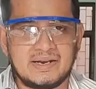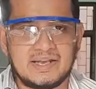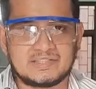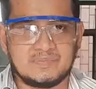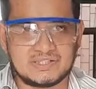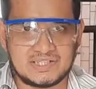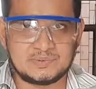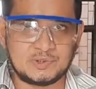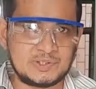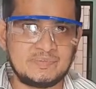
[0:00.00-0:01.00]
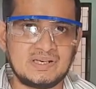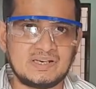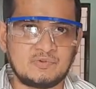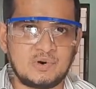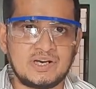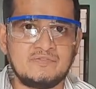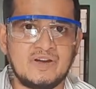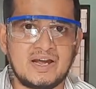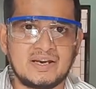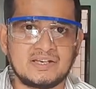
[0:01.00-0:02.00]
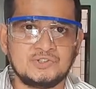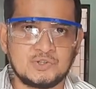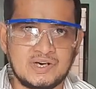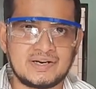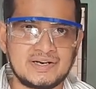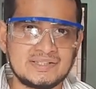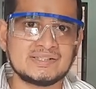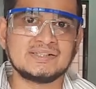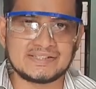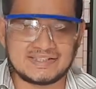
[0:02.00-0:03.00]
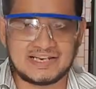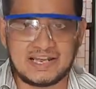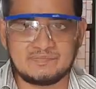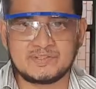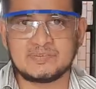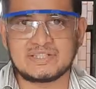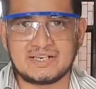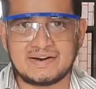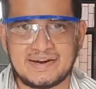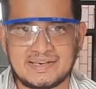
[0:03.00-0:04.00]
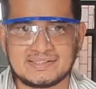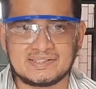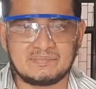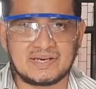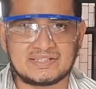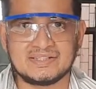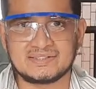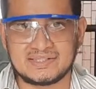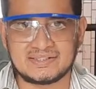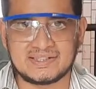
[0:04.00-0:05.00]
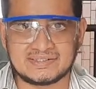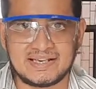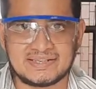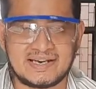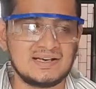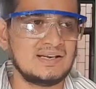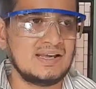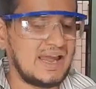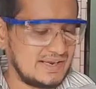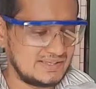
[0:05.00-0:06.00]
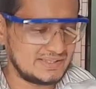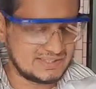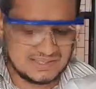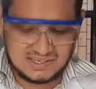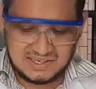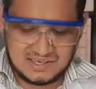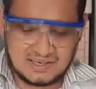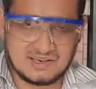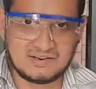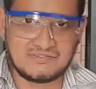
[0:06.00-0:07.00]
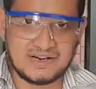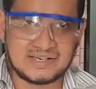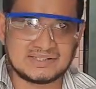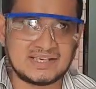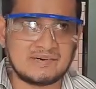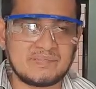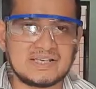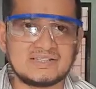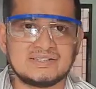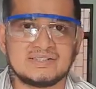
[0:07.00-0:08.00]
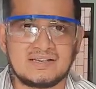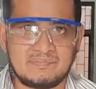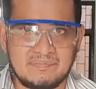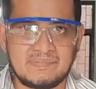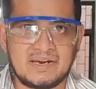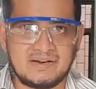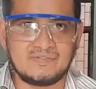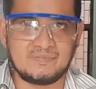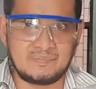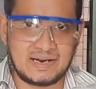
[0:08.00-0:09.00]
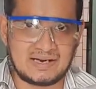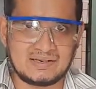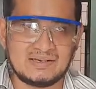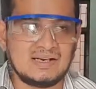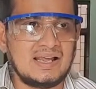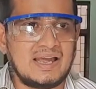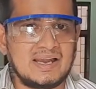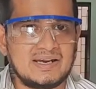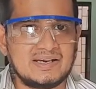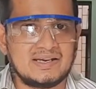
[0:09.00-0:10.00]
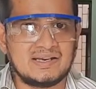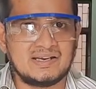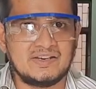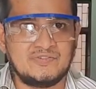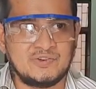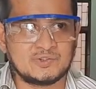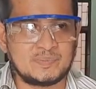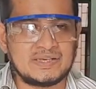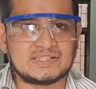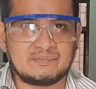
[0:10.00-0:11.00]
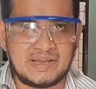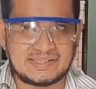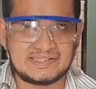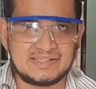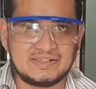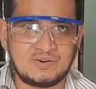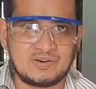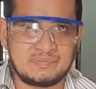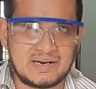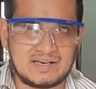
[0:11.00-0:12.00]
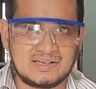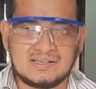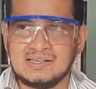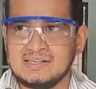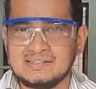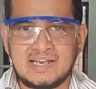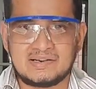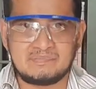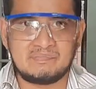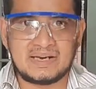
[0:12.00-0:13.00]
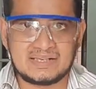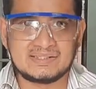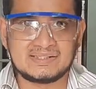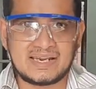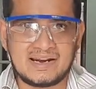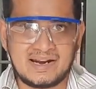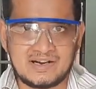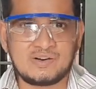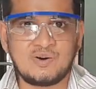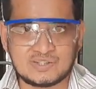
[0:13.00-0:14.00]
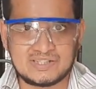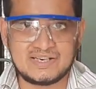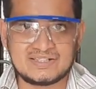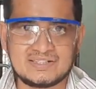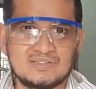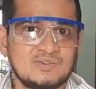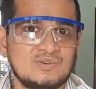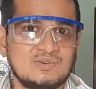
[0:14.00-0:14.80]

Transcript: And as much as possible, avoid wearing jewelries inside the lab, especially rings, bracelets and things like that. And these rings and bracelets are made of metal, and if you spill some acid on metal, that metals can undergo oxidation